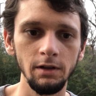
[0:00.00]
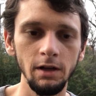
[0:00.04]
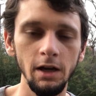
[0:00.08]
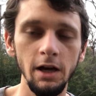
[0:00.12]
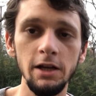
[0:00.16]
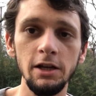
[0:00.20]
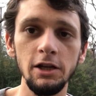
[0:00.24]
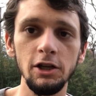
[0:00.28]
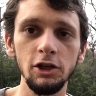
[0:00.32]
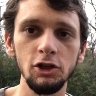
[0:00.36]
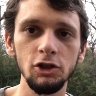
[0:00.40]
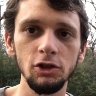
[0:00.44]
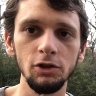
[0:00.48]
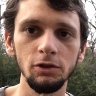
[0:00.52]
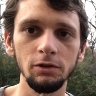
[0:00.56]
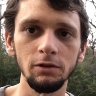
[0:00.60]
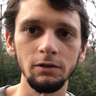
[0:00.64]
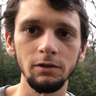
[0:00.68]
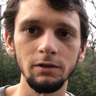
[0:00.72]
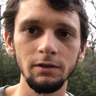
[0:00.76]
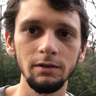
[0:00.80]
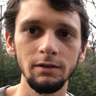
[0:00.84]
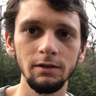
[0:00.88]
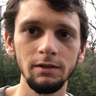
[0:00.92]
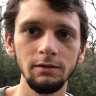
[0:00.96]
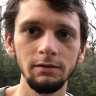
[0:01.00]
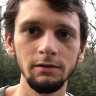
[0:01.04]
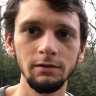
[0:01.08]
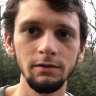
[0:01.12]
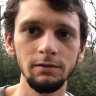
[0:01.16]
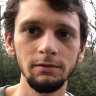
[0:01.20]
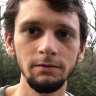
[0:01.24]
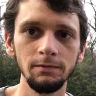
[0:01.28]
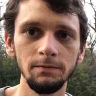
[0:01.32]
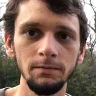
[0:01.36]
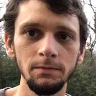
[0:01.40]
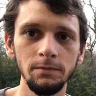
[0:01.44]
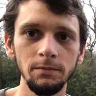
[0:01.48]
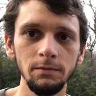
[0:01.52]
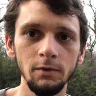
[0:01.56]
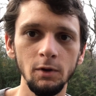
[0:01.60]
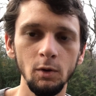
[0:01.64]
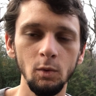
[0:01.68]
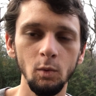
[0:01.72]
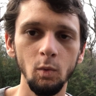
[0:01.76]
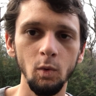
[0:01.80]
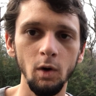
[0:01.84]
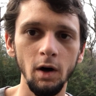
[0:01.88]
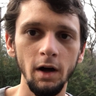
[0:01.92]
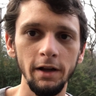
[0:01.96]
initial
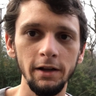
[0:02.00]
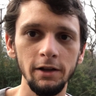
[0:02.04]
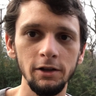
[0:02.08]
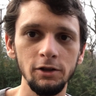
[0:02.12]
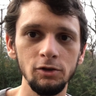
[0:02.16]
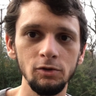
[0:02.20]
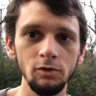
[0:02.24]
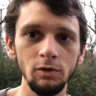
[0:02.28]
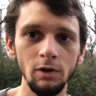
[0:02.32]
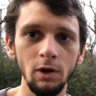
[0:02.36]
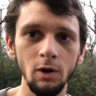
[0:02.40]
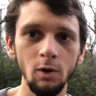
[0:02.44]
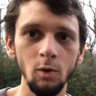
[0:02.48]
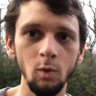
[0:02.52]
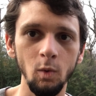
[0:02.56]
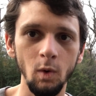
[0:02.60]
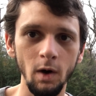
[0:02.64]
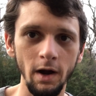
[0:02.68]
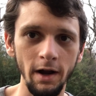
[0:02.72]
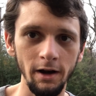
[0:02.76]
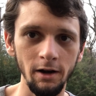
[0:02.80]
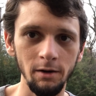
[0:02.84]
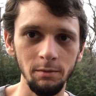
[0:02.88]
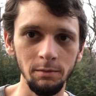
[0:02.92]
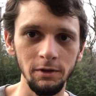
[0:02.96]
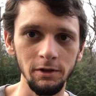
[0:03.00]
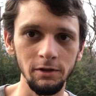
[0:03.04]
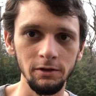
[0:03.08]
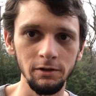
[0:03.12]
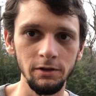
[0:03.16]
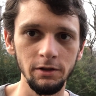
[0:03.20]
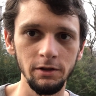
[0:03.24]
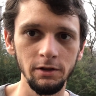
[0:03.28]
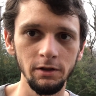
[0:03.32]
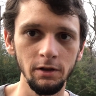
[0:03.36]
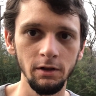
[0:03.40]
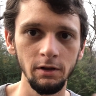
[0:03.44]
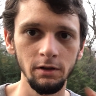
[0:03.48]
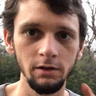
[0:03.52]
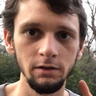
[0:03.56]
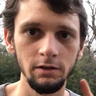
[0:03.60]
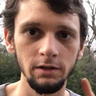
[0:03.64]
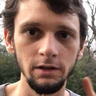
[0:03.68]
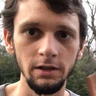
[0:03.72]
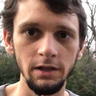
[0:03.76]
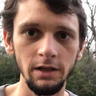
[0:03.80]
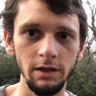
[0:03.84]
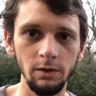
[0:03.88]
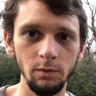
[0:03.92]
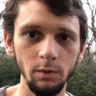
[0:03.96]
wattage requirement
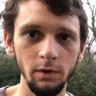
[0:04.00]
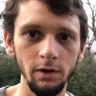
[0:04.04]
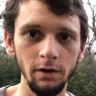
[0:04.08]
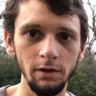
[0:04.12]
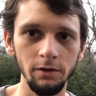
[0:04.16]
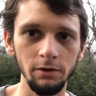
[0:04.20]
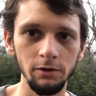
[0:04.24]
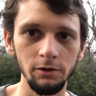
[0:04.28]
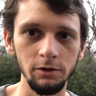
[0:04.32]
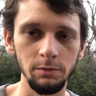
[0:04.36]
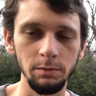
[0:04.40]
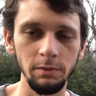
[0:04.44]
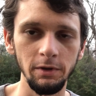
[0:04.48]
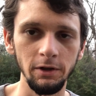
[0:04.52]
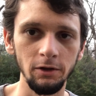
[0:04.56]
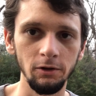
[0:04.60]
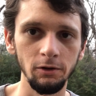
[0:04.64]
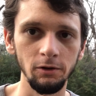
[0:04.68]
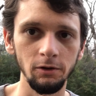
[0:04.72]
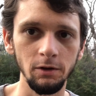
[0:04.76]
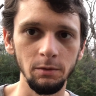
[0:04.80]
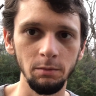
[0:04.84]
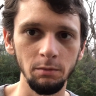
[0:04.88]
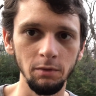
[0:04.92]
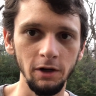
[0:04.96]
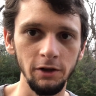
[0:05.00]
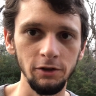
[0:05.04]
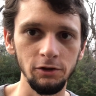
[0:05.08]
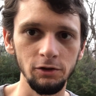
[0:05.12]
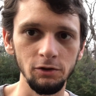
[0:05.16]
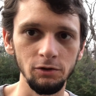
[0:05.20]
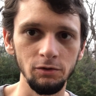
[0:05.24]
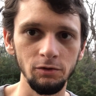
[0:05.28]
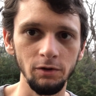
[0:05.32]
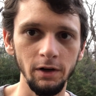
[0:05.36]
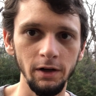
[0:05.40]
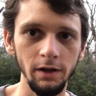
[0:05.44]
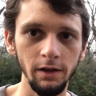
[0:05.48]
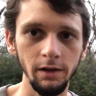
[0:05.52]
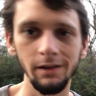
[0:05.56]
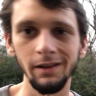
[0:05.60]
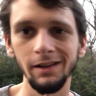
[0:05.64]
to get one of those big old compressors running?